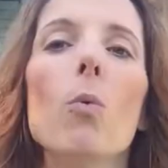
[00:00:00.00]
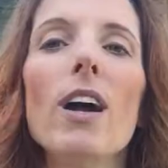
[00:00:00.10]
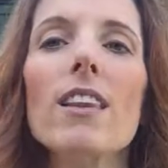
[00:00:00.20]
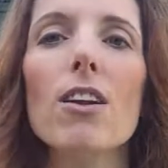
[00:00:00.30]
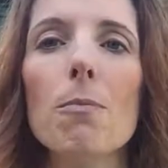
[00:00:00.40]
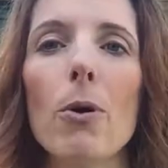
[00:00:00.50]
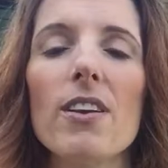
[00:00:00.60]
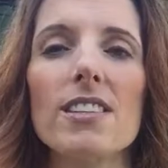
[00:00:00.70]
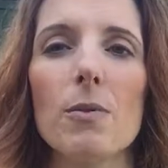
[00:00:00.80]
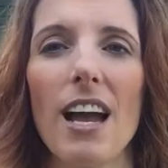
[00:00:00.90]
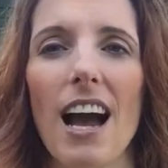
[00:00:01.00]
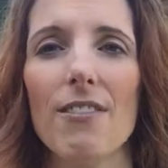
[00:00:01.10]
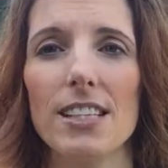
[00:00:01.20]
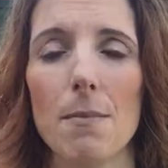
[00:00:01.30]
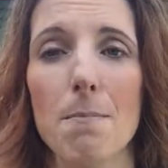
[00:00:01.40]
one little bonus that we
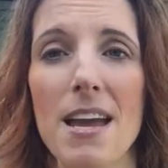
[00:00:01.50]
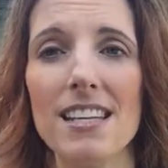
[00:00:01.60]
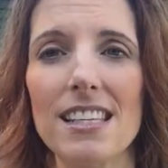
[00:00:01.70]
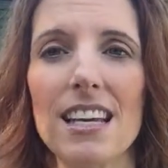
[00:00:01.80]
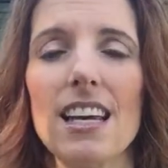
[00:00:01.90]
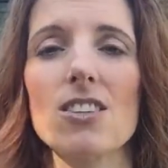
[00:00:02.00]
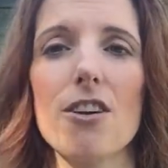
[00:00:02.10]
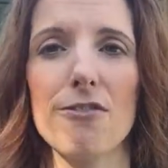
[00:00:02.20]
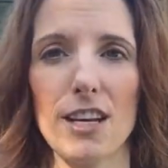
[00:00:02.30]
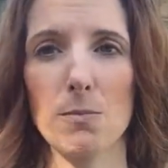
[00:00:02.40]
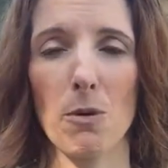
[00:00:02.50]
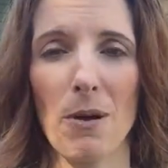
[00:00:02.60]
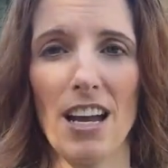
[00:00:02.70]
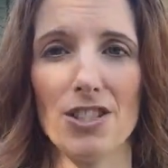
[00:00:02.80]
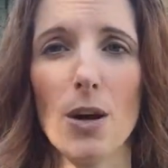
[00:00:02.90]
have that's amazing is our Facebook
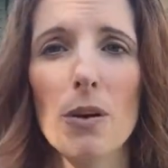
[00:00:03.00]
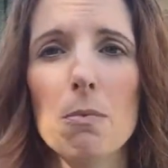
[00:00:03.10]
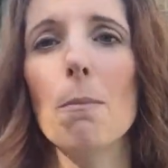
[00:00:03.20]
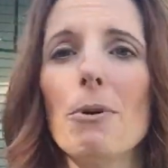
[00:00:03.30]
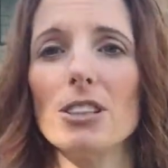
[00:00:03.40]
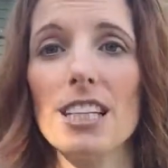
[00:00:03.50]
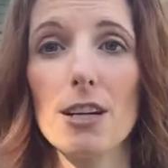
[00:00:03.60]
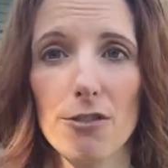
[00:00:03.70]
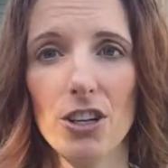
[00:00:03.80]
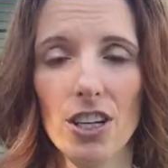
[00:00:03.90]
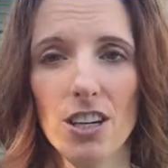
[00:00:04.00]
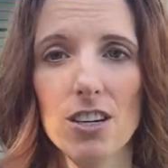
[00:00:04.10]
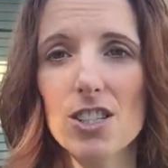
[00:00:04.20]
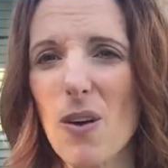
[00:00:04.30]
page and we've been building it for years.